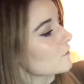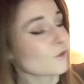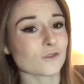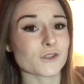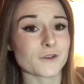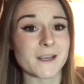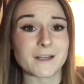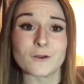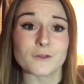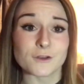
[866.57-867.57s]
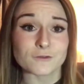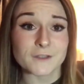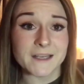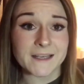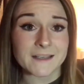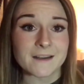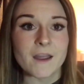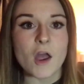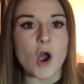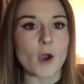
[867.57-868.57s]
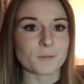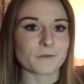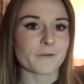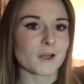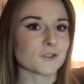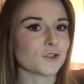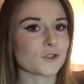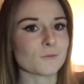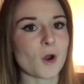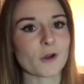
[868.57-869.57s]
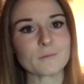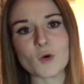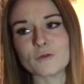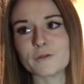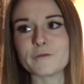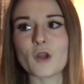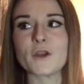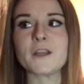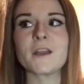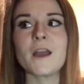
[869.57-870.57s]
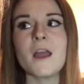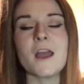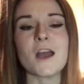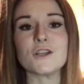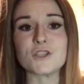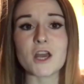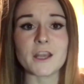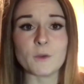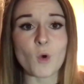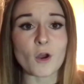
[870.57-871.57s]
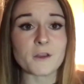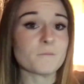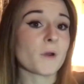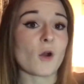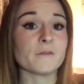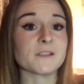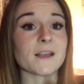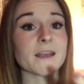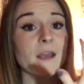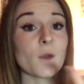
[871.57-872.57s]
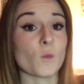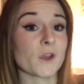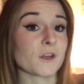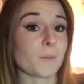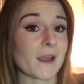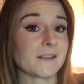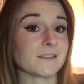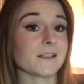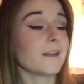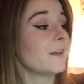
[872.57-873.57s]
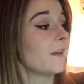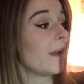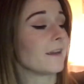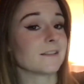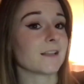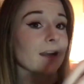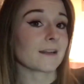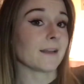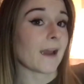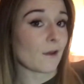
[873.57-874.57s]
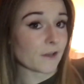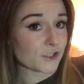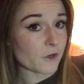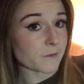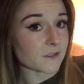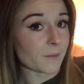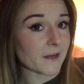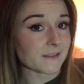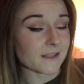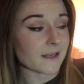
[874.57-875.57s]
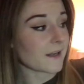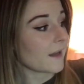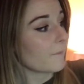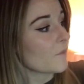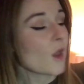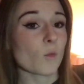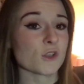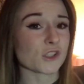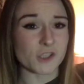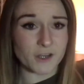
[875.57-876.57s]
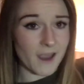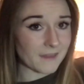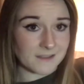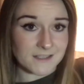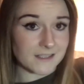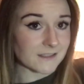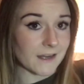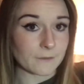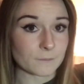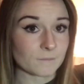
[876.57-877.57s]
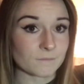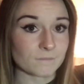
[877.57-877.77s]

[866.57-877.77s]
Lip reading: Not so keen on the green. I prefer to do mine more of like a dirty white, but obviously we're going to paint it exactly how they show us to paint it in here. We're just going to add the detail.